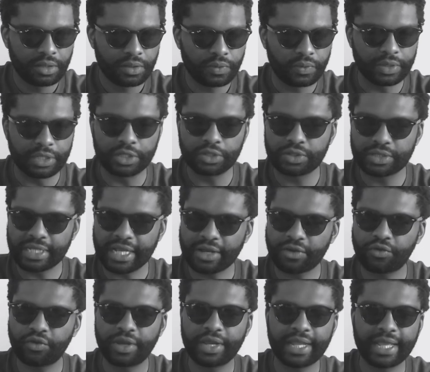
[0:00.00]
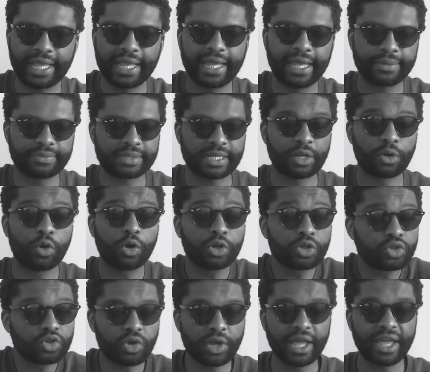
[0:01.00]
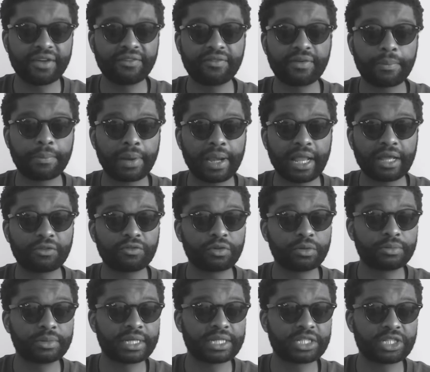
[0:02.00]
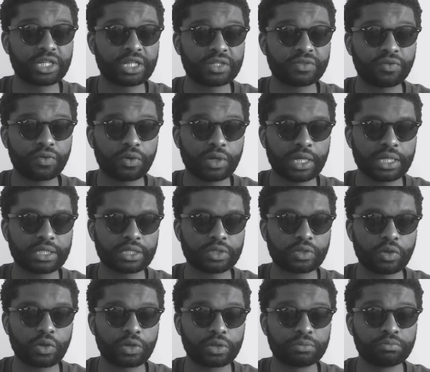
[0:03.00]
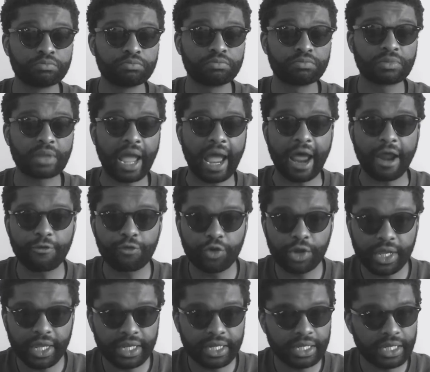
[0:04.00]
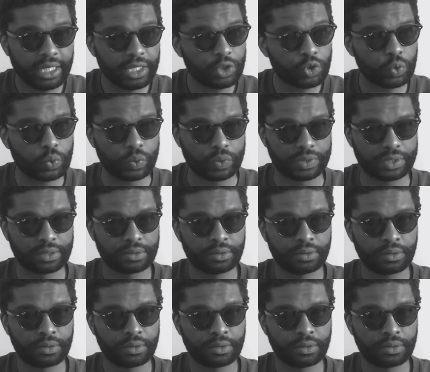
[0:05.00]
We need to start creating apps and also have a platform that just focuses on African issues.